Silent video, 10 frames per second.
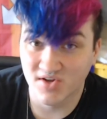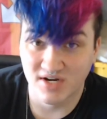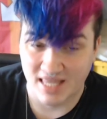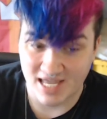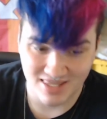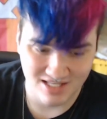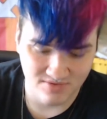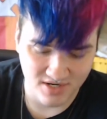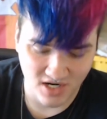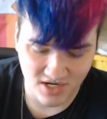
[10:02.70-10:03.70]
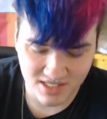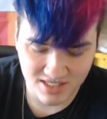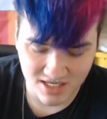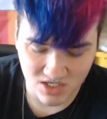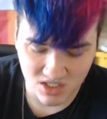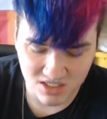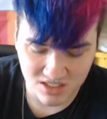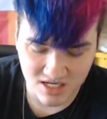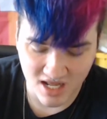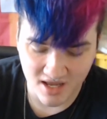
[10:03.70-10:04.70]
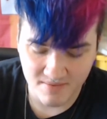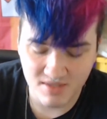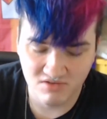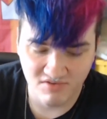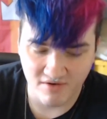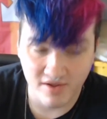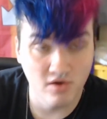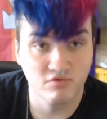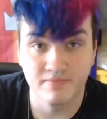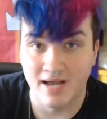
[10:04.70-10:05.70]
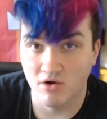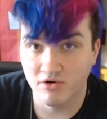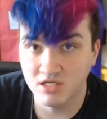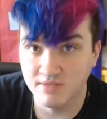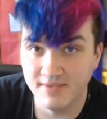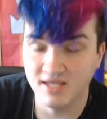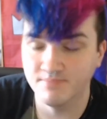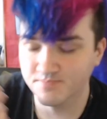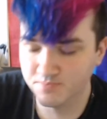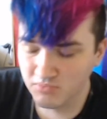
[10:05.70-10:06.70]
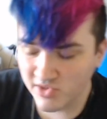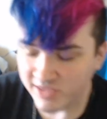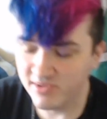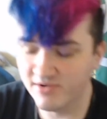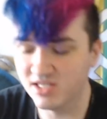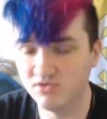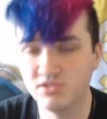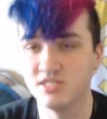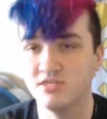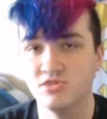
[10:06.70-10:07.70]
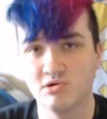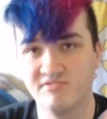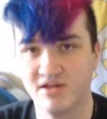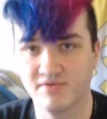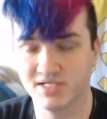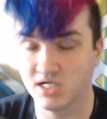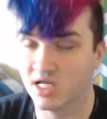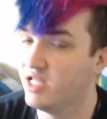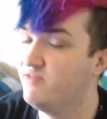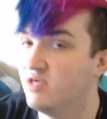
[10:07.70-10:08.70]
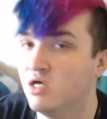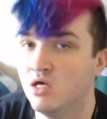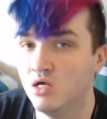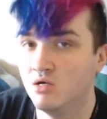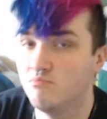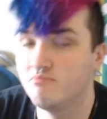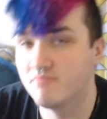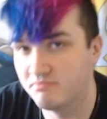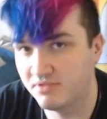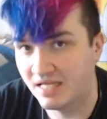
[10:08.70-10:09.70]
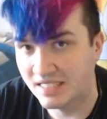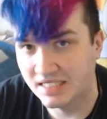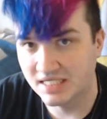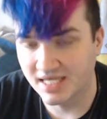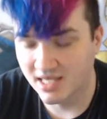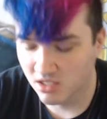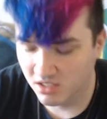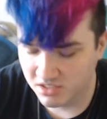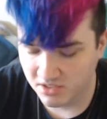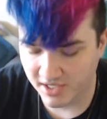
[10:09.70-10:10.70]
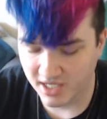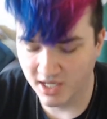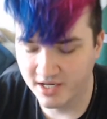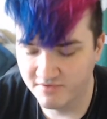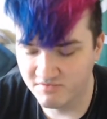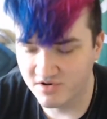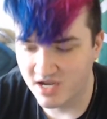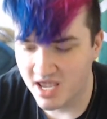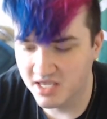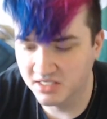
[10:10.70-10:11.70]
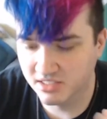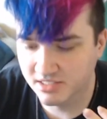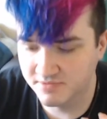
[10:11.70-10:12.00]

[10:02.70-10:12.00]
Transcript: like this one, honestly, just because the thyme is very overpowering to me. Even though I do think the three flavors are kind of blending together into like a kind of nice